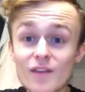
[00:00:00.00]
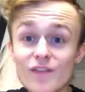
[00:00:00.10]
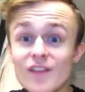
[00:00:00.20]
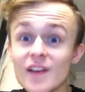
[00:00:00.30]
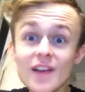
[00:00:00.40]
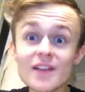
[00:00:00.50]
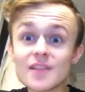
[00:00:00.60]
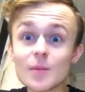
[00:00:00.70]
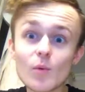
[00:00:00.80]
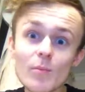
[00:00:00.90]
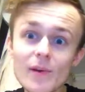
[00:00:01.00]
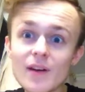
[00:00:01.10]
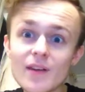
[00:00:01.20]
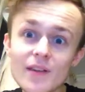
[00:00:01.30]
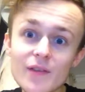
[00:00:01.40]
feeling somewhat
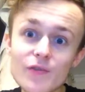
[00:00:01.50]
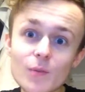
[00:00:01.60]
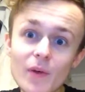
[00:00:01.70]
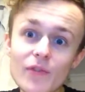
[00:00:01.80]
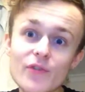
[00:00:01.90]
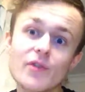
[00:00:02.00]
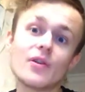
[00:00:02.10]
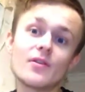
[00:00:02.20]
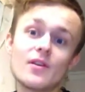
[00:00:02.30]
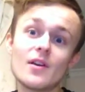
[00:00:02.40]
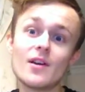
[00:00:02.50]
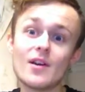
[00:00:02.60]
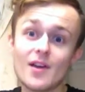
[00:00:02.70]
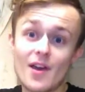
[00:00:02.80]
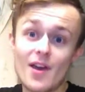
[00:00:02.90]
better than a few months ago,
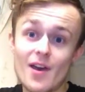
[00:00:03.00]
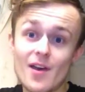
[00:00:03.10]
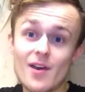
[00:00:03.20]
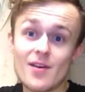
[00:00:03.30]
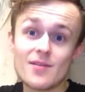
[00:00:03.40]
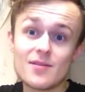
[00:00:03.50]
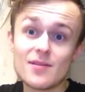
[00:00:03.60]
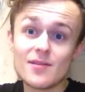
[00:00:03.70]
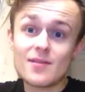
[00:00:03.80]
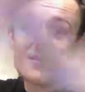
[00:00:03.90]
and